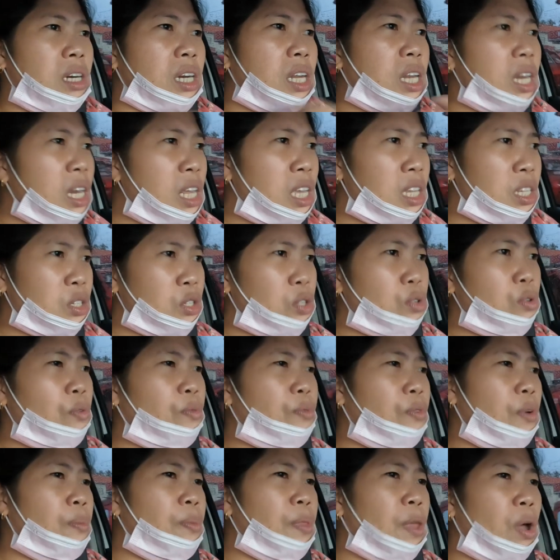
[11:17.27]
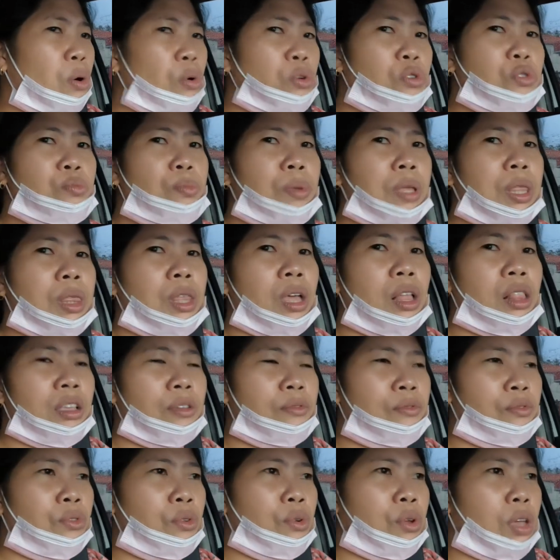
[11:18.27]
release you from the
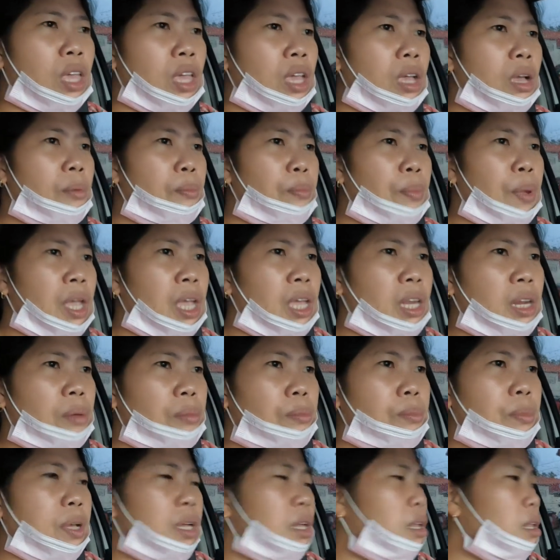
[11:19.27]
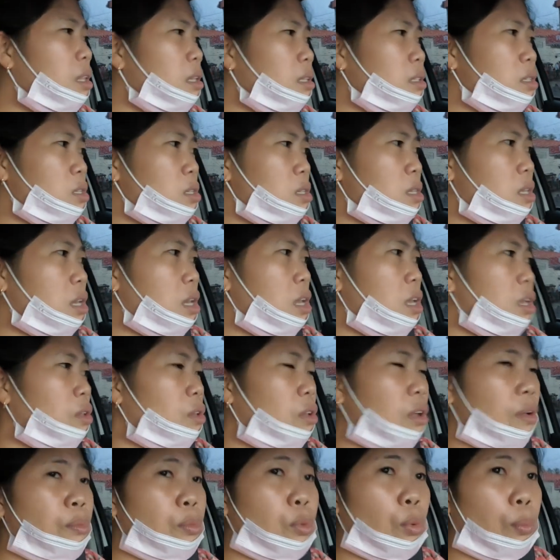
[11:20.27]
hospital if you can't pay the bills
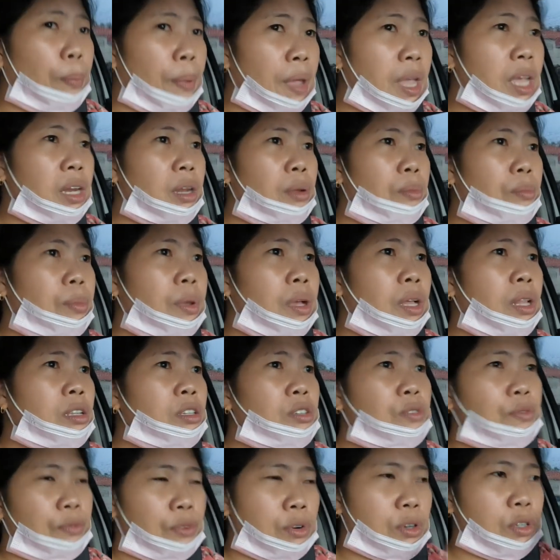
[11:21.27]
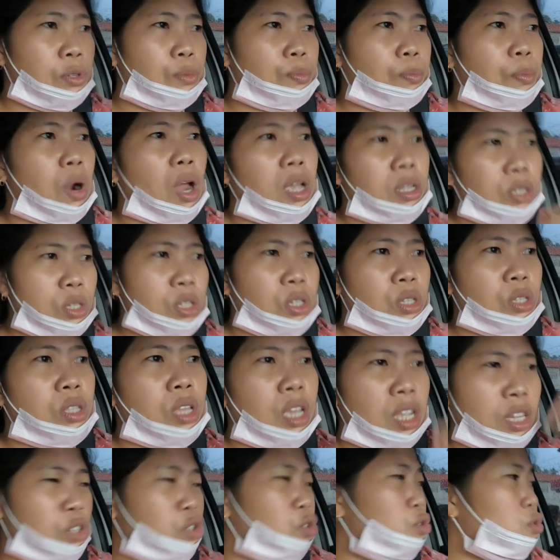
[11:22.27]
you have to pay the bills first
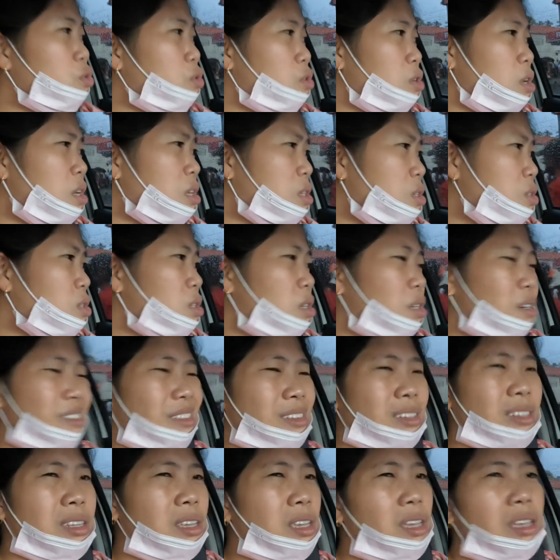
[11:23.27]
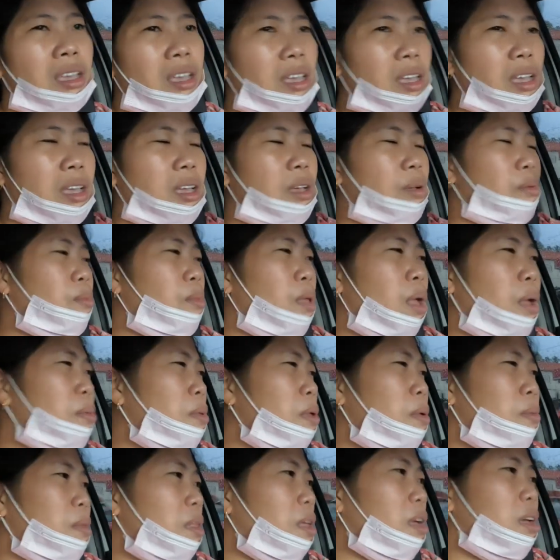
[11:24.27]
process the insurance and
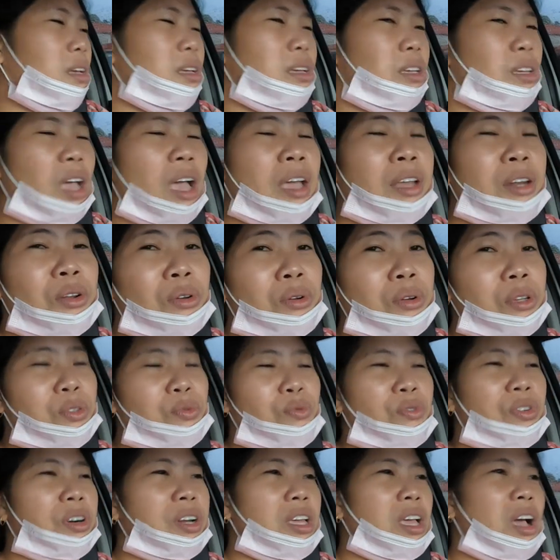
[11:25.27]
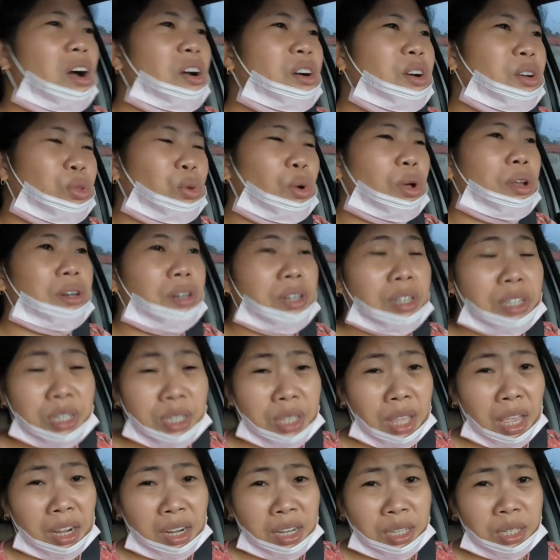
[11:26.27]
blah blah blah i know it's very hard to
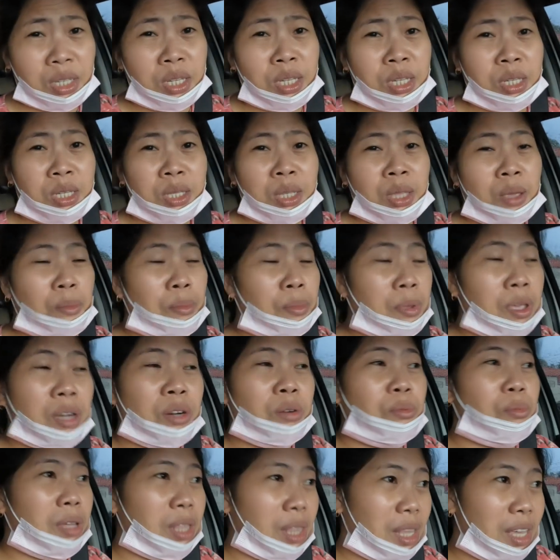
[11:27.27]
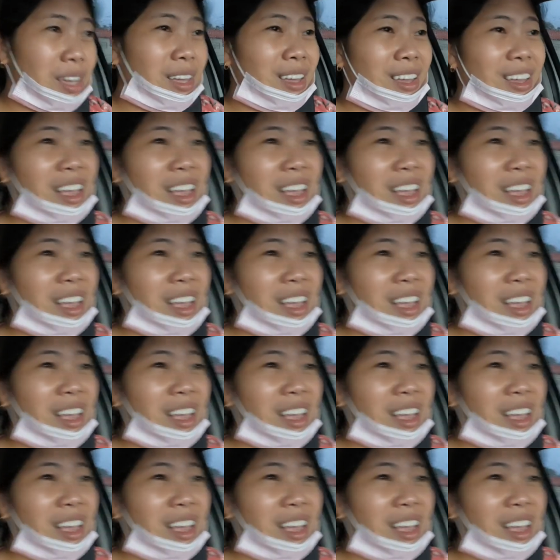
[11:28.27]
understand the system here but